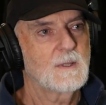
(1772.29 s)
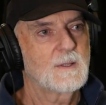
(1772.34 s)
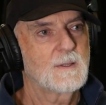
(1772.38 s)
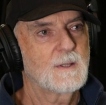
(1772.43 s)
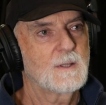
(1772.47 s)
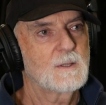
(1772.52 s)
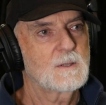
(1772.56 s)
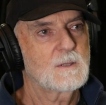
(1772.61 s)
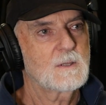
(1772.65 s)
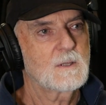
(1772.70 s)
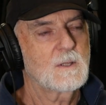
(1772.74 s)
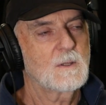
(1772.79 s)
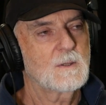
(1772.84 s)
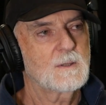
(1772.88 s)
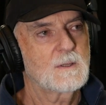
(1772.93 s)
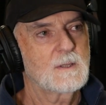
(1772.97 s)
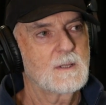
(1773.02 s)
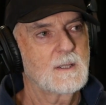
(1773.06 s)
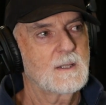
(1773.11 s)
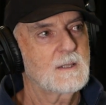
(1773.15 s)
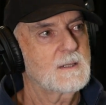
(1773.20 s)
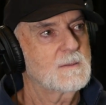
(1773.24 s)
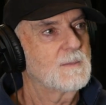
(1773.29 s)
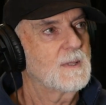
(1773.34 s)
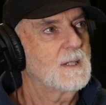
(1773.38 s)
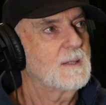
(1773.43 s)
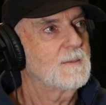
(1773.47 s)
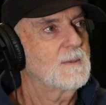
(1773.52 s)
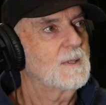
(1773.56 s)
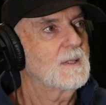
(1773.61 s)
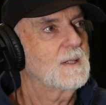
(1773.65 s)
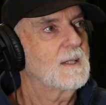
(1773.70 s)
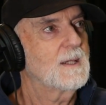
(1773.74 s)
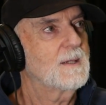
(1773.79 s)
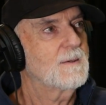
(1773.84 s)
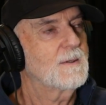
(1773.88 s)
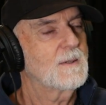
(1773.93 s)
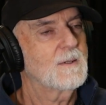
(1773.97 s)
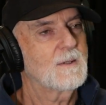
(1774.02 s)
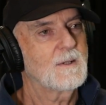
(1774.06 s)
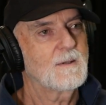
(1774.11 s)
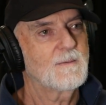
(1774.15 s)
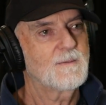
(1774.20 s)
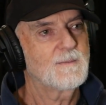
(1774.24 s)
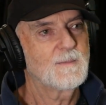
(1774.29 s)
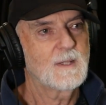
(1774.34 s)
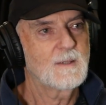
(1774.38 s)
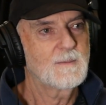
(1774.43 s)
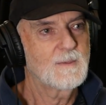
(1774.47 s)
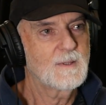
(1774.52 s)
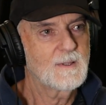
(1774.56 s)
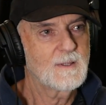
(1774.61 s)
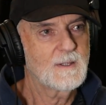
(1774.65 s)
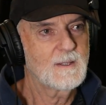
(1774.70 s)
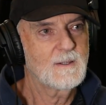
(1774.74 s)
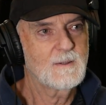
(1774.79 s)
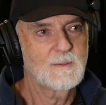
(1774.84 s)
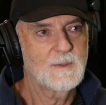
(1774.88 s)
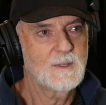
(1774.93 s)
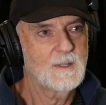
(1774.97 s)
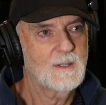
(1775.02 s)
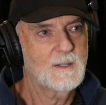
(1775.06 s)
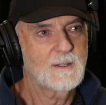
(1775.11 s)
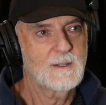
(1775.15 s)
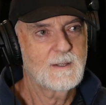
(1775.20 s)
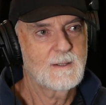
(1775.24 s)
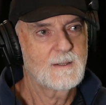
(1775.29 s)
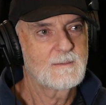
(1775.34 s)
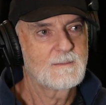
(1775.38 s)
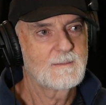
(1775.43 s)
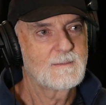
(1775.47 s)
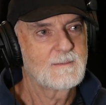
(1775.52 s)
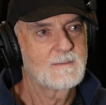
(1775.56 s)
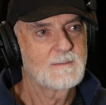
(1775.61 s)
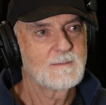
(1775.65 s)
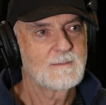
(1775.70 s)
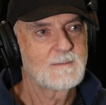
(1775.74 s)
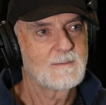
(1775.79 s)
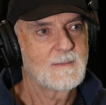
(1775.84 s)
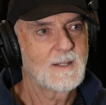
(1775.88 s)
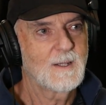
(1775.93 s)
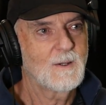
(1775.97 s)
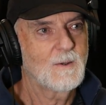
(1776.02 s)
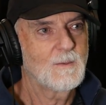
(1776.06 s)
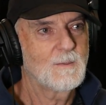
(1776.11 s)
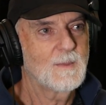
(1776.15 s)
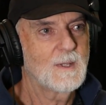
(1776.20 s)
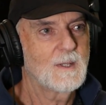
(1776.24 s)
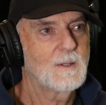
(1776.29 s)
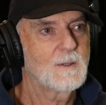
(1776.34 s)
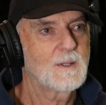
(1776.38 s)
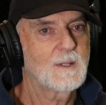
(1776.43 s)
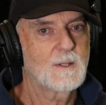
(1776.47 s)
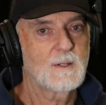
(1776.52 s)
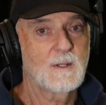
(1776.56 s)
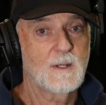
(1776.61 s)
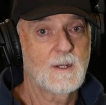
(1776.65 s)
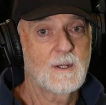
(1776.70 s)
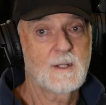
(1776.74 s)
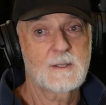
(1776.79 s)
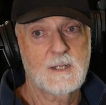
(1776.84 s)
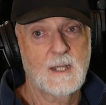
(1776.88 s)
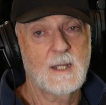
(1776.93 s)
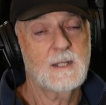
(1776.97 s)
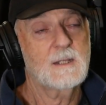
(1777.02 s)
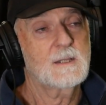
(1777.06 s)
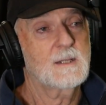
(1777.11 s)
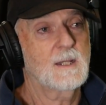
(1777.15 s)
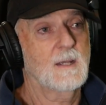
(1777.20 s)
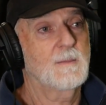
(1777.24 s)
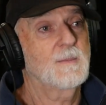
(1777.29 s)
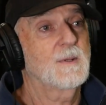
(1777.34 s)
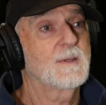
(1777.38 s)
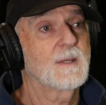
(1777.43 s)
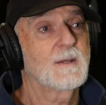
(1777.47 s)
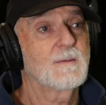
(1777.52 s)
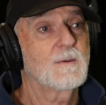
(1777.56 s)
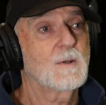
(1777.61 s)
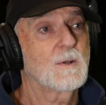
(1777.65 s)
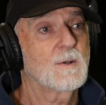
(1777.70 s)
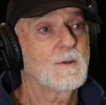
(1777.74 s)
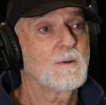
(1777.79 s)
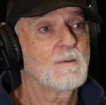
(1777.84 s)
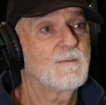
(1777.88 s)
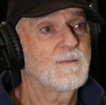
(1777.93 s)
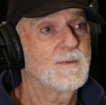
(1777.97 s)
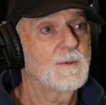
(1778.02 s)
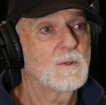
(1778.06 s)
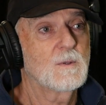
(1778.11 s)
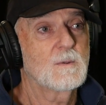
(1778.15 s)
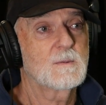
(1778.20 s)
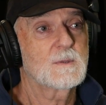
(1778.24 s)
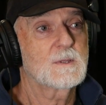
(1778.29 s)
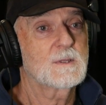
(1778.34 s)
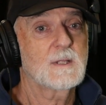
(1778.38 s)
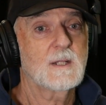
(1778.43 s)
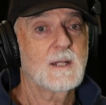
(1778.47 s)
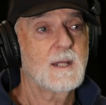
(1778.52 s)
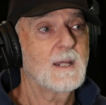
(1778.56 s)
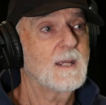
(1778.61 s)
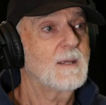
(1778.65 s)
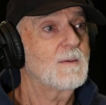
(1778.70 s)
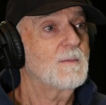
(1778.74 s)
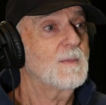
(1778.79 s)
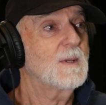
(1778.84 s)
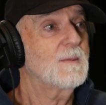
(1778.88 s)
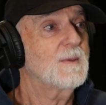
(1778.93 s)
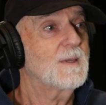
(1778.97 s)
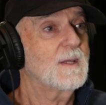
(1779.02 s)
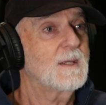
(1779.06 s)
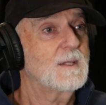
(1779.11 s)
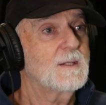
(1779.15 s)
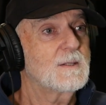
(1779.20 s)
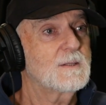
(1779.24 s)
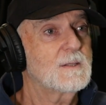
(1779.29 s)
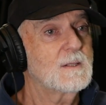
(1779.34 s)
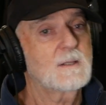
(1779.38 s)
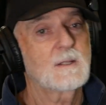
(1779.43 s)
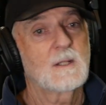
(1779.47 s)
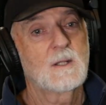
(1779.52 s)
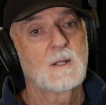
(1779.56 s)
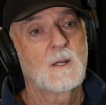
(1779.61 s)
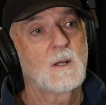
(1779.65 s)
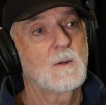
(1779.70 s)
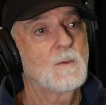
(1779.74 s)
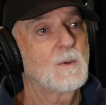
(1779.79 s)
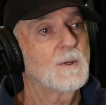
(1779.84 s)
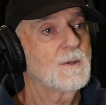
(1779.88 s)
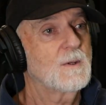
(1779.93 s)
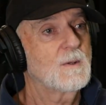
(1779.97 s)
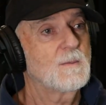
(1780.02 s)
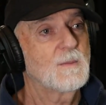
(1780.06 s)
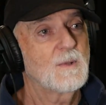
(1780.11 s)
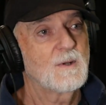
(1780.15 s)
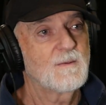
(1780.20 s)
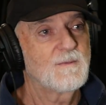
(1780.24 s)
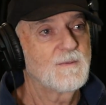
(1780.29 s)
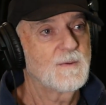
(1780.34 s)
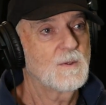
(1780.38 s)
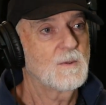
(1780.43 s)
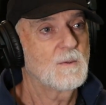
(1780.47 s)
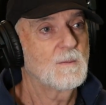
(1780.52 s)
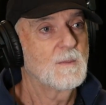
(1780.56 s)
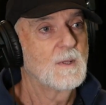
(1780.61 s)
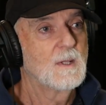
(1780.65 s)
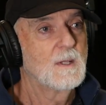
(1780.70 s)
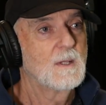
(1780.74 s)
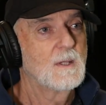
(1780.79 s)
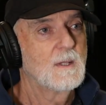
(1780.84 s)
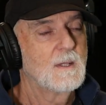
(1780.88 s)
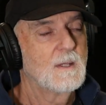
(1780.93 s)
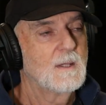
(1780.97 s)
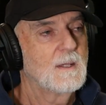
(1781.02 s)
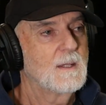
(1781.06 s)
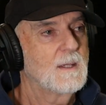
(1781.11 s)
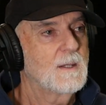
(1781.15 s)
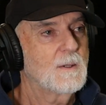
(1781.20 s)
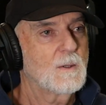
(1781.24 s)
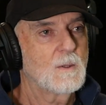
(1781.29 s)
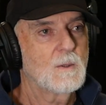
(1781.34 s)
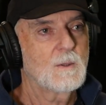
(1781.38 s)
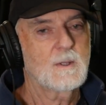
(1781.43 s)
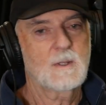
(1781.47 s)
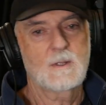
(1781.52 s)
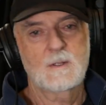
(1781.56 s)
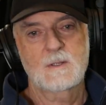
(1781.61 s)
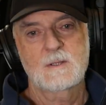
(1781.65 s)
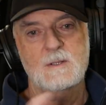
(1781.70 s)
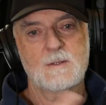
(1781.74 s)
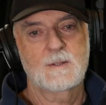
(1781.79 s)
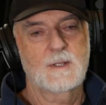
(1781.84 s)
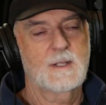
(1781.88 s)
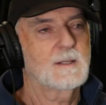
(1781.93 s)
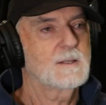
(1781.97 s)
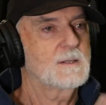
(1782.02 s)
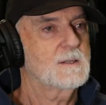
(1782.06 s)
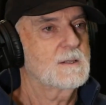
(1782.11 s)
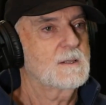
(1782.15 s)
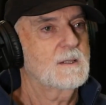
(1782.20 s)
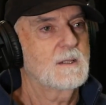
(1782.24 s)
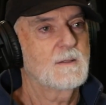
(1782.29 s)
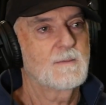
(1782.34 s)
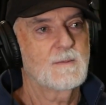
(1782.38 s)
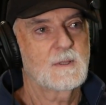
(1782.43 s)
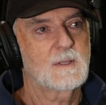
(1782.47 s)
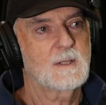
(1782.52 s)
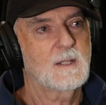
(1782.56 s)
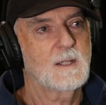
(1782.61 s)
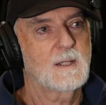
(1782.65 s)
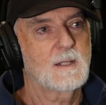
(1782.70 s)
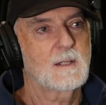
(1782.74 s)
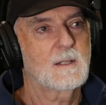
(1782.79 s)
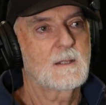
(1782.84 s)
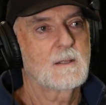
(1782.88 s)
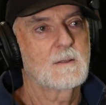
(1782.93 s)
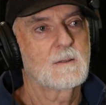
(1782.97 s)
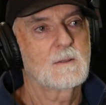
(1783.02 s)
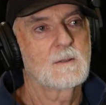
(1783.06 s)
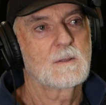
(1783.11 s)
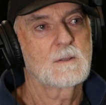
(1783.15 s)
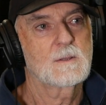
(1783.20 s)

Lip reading: And those contacts, maybe later in life, maybe they'll be able to help me or get on. And it has happened. They've got on films and said, hey, remember that you did? I want you on my film. It all goes around, just give and take.